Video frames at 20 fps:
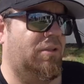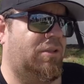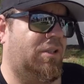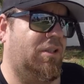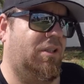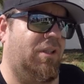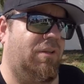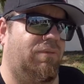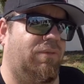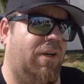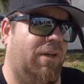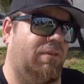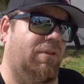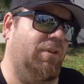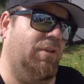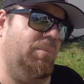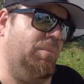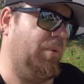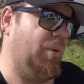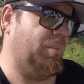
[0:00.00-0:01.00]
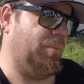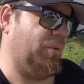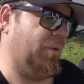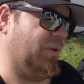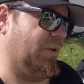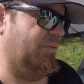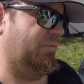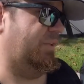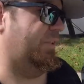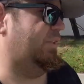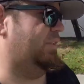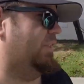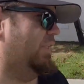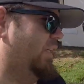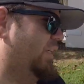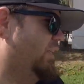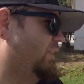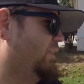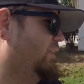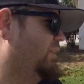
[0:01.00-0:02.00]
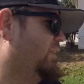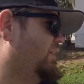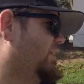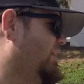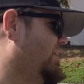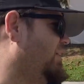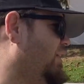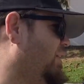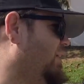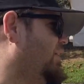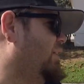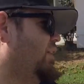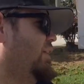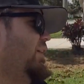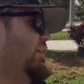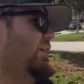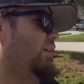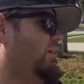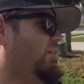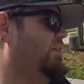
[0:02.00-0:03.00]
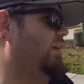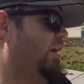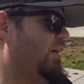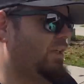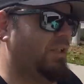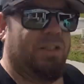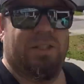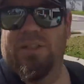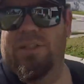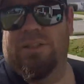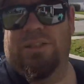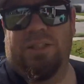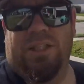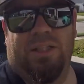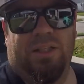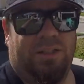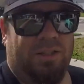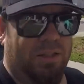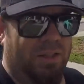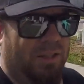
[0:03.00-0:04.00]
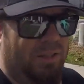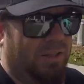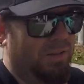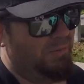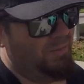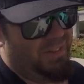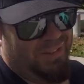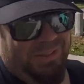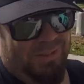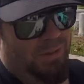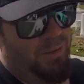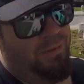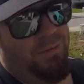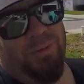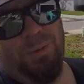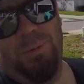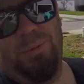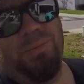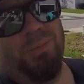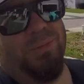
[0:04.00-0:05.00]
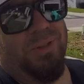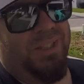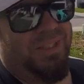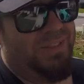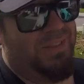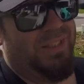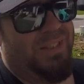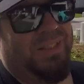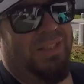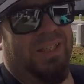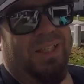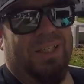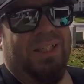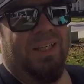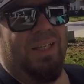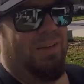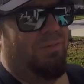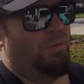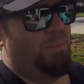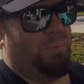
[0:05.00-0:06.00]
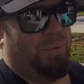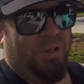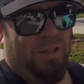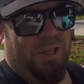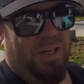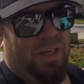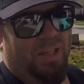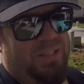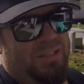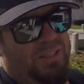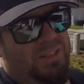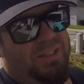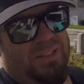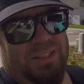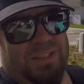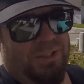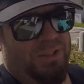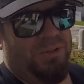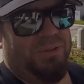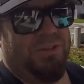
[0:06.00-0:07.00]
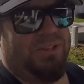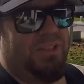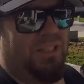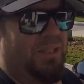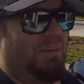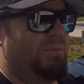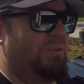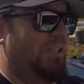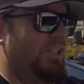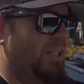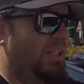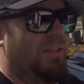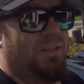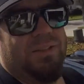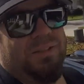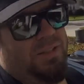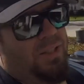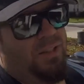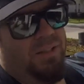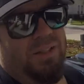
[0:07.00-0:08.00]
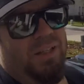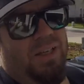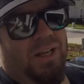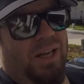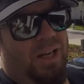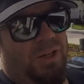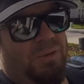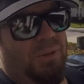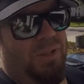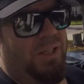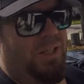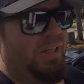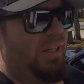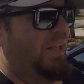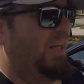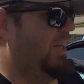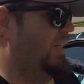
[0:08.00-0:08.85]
GT500 bumper on the G6. Oh, how could you? How could this? If you put it on a GT, you're doing the same shit. So I don't want to hear that.